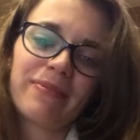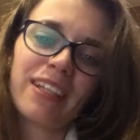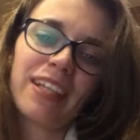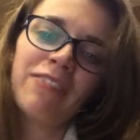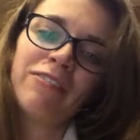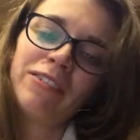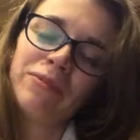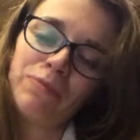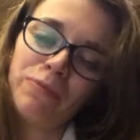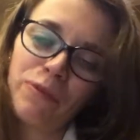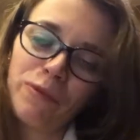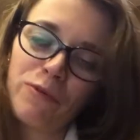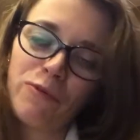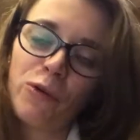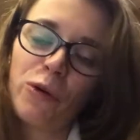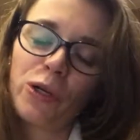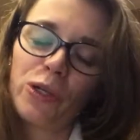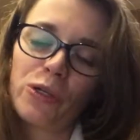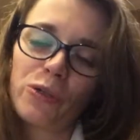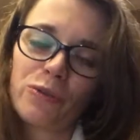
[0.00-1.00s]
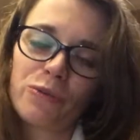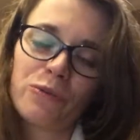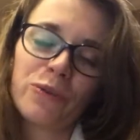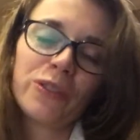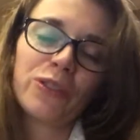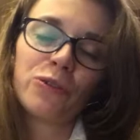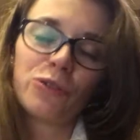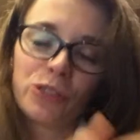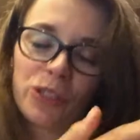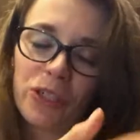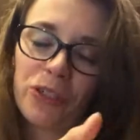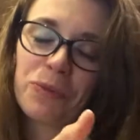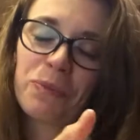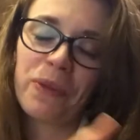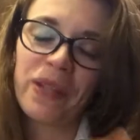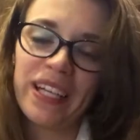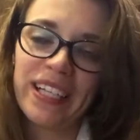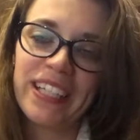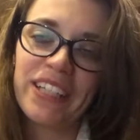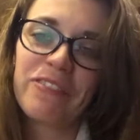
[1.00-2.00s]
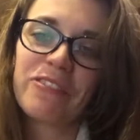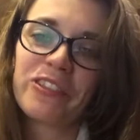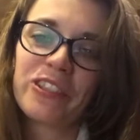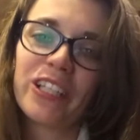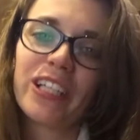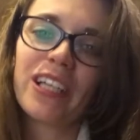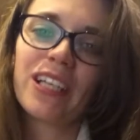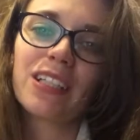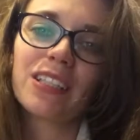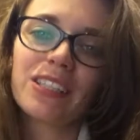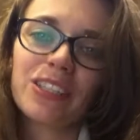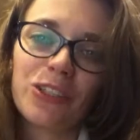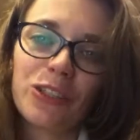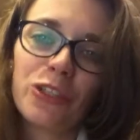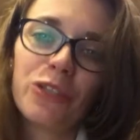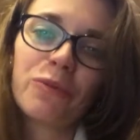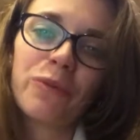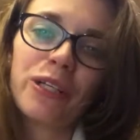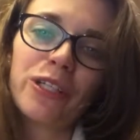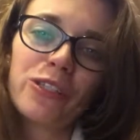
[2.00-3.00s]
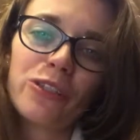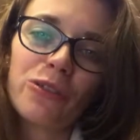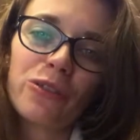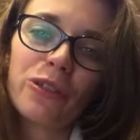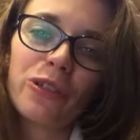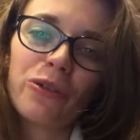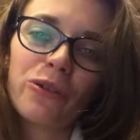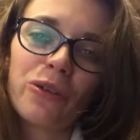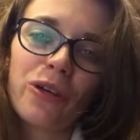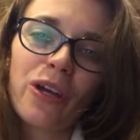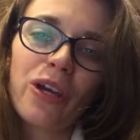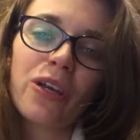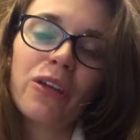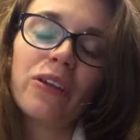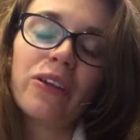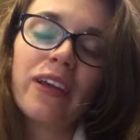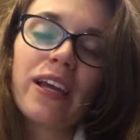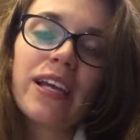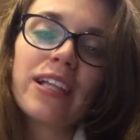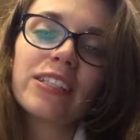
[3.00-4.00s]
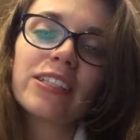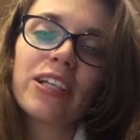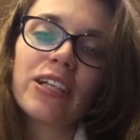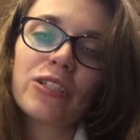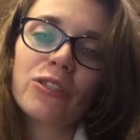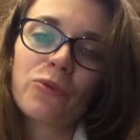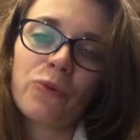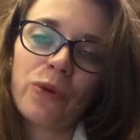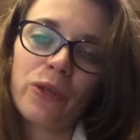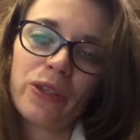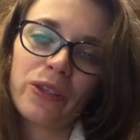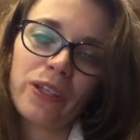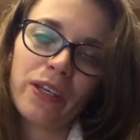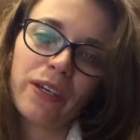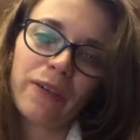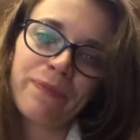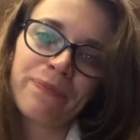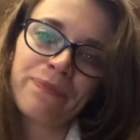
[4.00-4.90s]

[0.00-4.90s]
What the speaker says: even before when you start planning for the Kickstarter, make sure you get in touch with